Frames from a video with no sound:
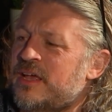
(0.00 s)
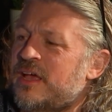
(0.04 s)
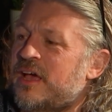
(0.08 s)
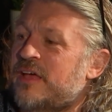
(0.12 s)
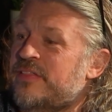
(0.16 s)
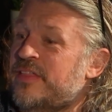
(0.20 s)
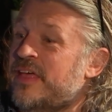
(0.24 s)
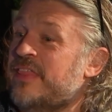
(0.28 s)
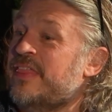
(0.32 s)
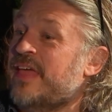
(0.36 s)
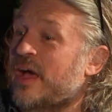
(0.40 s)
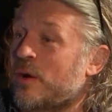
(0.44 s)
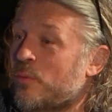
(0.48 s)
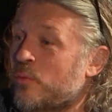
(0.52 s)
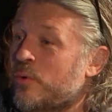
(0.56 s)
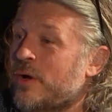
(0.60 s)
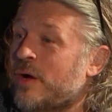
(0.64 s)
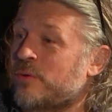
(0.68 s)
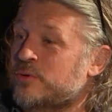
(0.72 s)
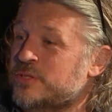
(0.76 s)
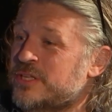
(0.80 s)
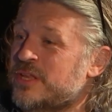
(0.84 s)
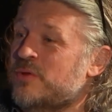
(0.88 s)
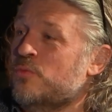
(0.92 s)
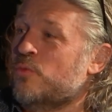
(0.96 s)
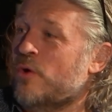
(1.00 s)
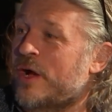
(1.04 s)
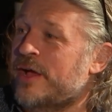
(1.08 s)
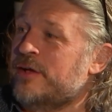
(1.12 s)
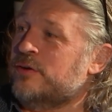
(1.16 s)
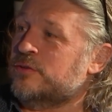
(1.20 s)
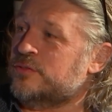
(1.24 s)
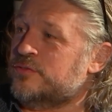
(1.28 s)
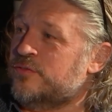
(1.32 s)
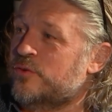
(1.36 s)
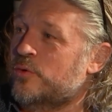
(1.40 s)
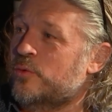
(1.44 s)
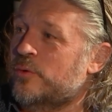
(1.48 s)
And then I was in
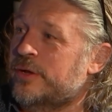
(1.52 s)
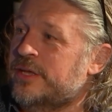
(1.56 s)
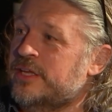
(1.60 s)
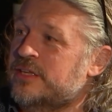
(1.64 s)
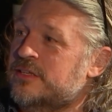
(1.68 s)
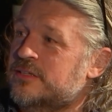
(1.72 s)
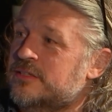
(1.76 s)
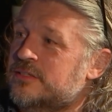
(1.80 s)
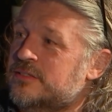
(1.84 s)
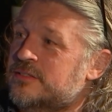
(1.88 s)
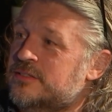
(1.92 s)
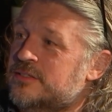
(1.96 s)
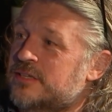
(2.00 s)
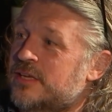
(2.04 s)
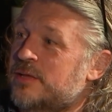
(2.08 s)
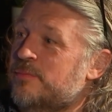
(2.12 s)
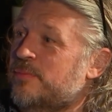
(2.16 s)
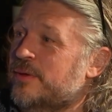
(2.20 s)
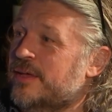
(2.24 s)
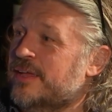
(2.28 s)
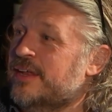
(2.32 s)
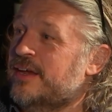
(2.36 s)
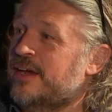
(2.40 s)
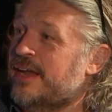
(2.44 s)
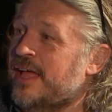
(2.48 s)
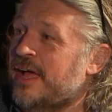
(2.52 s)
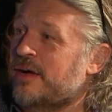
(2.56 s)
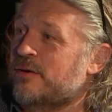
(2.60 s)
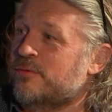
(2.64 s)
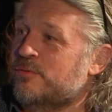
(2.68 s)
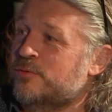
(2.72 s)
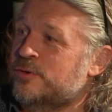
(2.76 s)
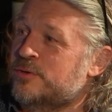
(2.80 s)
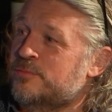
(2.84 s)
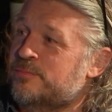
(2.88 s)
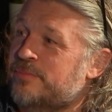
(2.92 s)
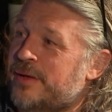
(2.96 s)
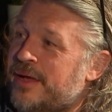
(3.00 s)
Wales for a week, sleeping in an
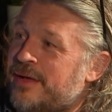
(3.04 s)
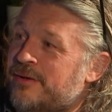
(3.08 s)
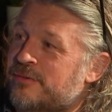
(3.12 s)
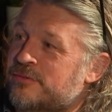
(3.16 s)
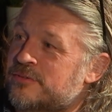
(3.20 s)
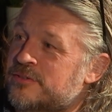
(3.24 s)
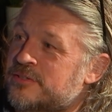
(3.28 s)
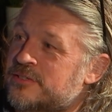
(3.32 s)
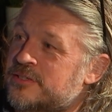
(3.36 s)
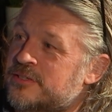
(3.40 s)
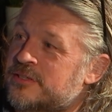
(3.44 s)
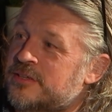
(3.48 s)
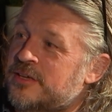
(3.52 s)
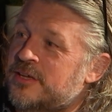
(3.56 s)
outward-bound